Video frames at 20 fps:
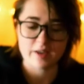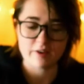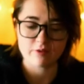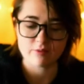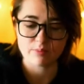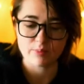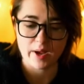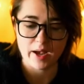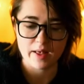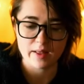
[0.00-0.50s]
out
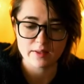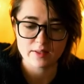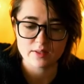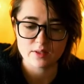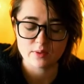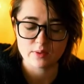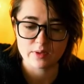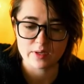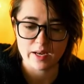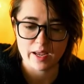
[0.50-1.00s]
of balance.
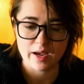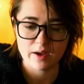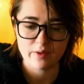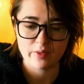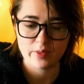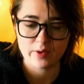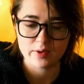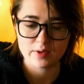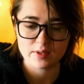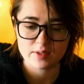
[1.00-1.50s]
So now
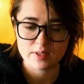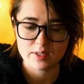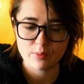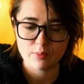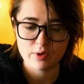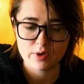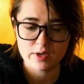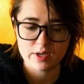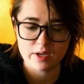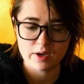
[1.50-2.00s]
there,
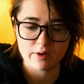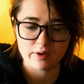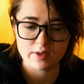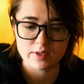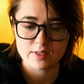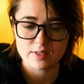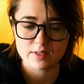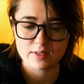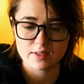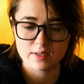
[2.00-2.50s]
someone here
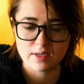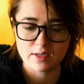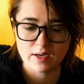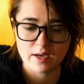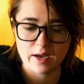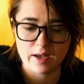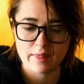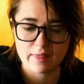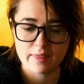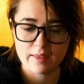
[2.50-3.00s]
is,
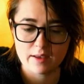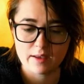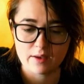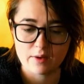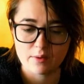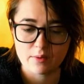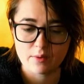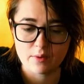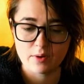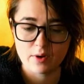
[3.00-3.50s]
I
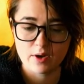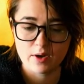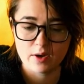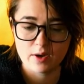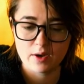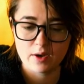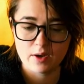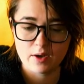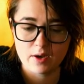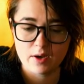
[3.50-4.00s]
think,
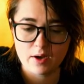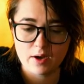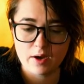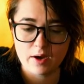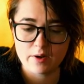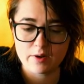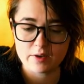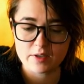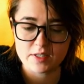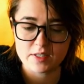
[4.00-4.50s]

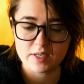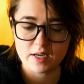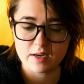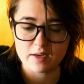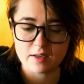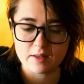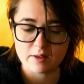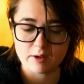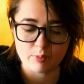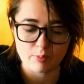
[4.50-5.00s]

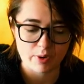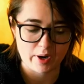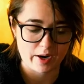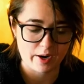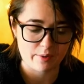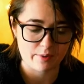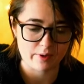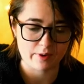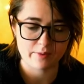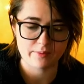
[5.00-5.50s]
understanding their
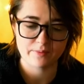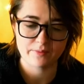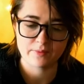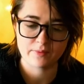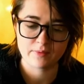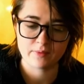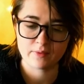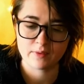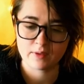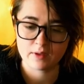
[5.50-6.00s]
power.
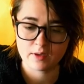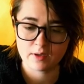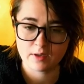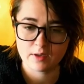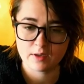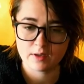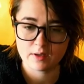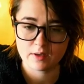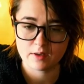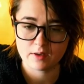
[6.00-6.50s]

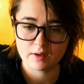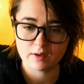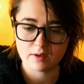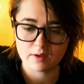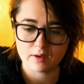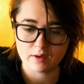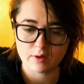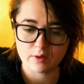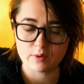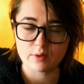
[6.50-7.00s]

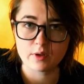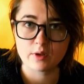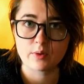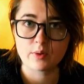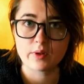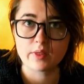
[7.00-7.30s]
Oh, look